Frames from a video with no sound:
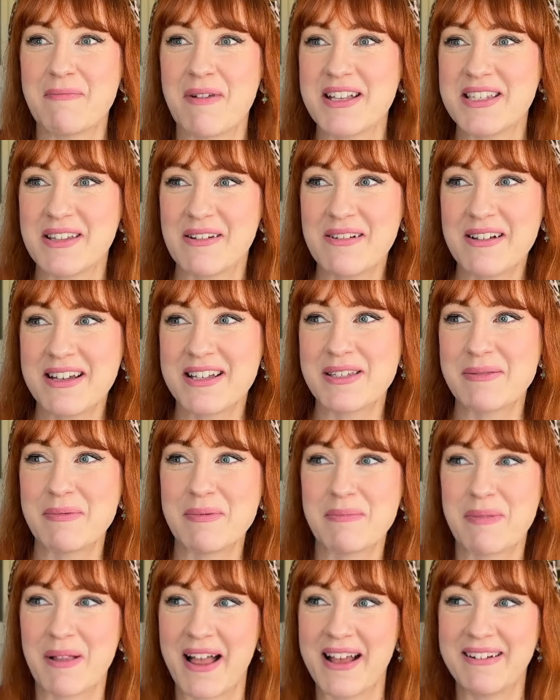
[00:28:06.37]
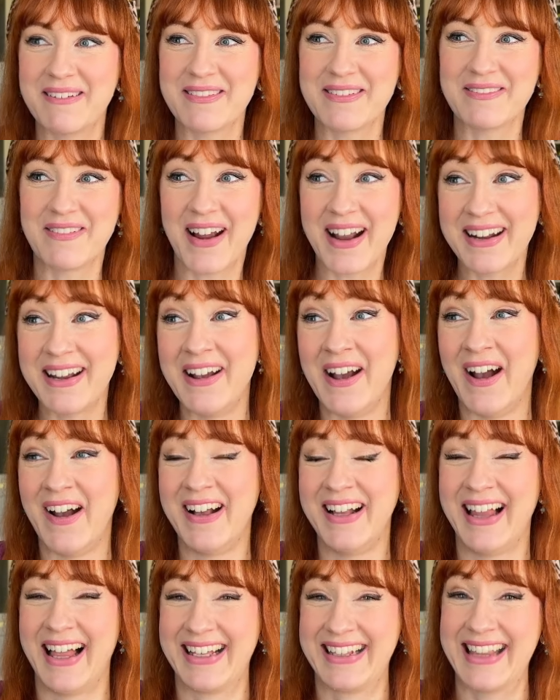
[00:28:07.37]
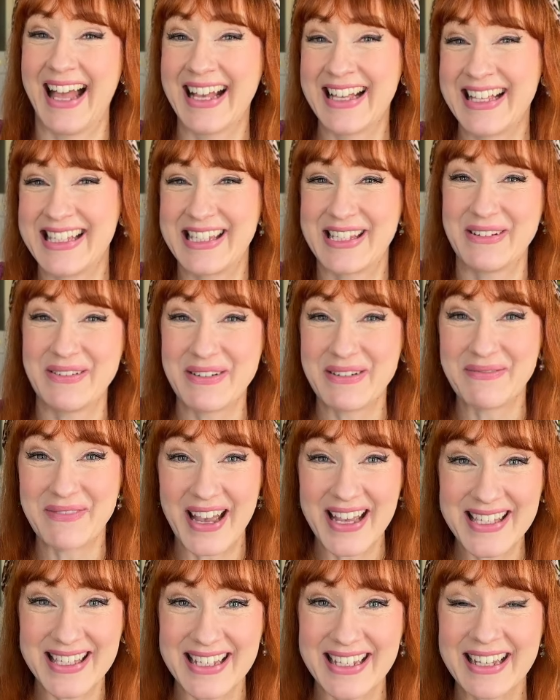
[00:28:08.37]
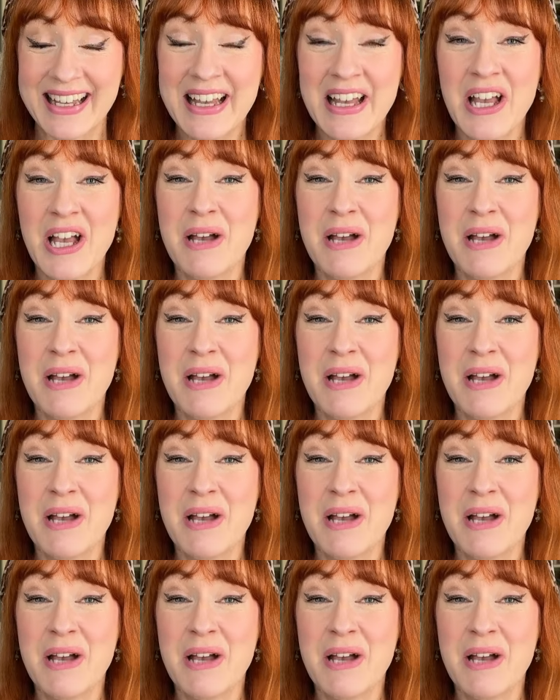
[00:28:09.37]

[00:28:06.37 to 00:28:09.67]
my song has been played on the radio. Like, that's so amazing.